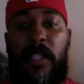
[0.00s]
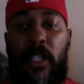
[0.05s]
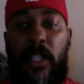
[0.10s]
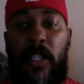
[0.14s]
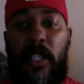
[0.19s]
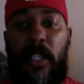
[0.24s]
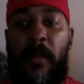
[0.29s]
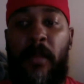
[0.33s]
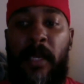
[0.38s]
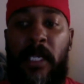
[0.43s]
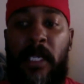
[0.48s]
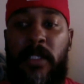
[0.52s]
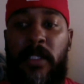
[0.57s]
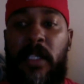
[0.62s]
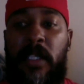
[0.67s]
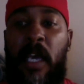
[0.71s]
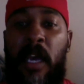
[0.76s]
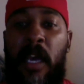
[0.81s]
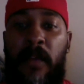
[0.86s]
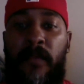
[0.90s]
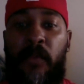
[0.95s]
Man's Sky
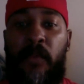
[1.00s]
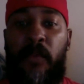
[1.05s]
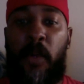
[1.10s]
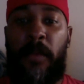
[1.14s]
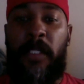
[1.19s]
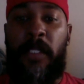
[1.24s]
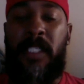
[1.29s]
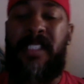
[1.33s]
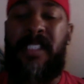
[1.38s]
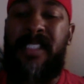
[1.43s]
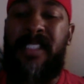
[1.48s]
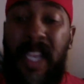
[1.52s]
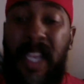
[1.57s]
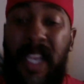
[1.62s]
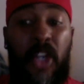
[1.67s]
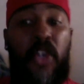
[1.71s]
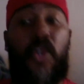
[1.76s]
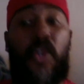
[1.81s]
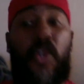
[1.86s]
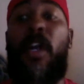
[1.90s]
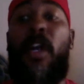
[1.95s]
formula,
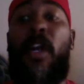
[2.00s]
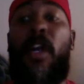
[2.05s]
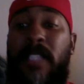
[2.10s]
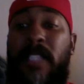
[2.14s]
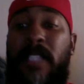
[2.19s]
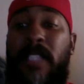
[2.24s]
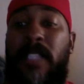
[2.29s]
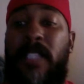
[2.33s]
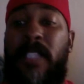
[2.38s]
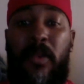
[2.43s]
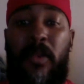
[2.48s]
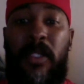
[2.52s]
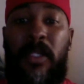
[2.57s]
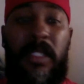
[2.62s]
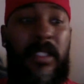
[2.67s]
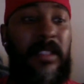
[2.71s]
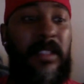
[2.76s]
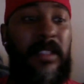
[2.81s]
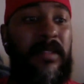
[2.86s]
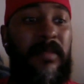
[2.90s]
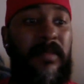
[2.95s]
cross that
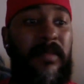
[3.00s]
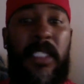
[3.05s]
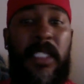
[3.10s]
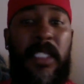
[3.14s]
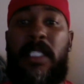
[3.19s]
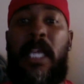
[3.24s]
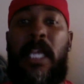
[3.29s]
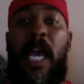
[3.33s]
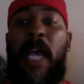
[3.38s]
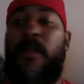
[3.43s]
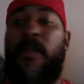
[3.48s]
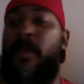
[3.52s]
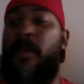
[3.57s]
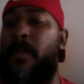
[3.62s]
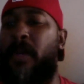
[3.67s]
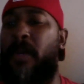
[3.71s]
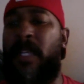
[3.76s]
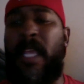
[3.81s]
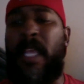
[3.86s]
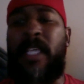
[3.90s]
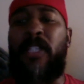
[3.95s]
with a Skyrim, or
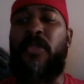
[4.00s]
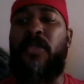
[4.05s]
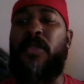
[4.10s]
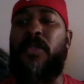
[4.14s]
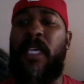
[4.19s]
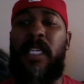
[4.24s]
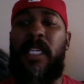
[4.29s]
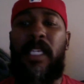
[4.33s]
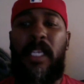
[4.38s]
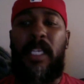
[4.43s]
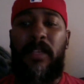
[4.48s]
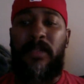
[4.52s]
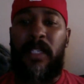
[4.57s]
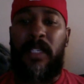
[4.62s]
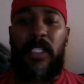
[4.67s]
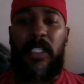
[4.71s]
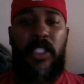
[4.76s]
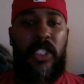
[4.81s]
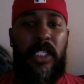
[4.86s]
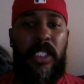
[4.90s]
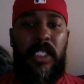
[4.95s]
like you said, even a
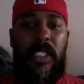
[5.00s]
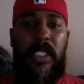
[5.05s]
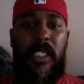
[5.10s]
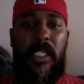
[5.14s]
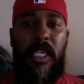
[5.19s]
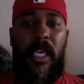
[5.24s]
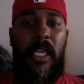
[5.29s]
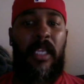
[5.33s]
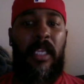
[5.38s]
GTA,